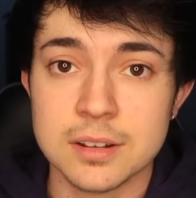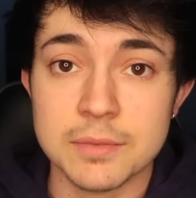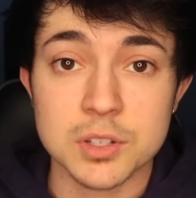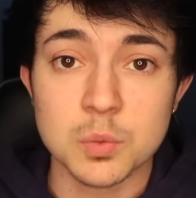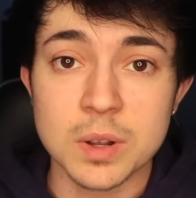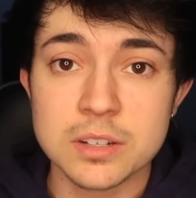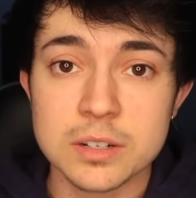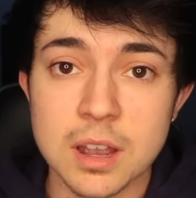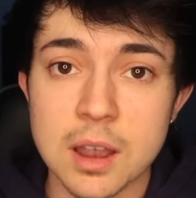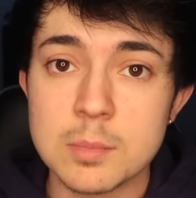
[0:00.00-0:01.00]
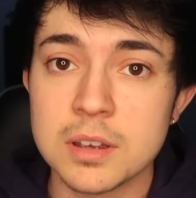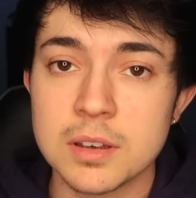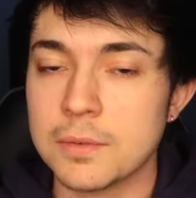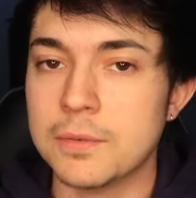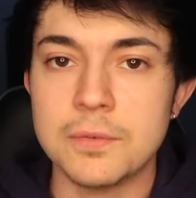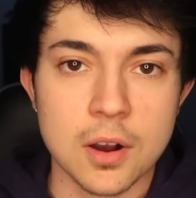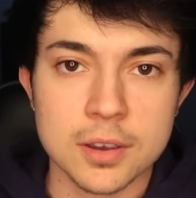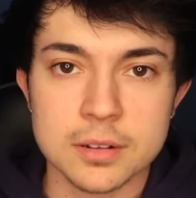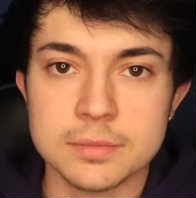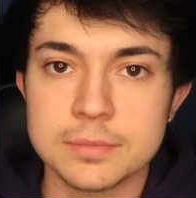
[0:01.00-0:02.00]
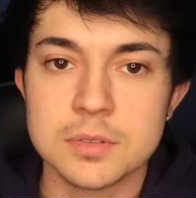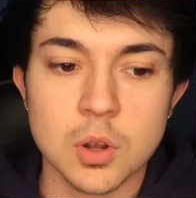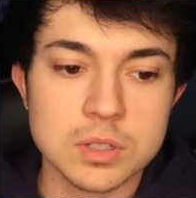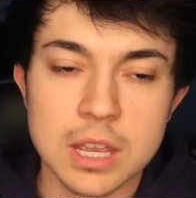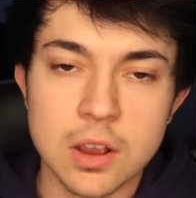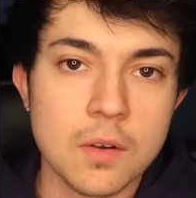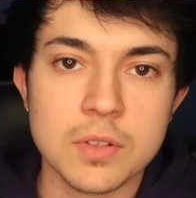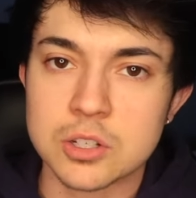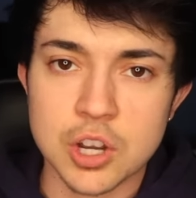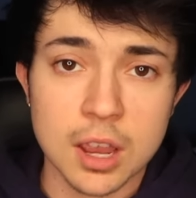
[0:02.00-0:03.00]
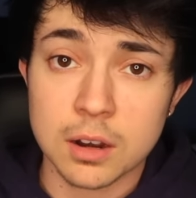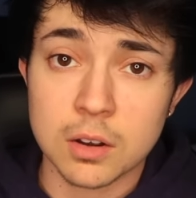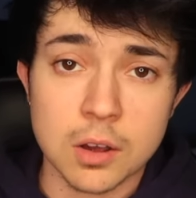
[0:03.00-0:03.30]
If it's winter time, fuck it. Don't take off that jacket at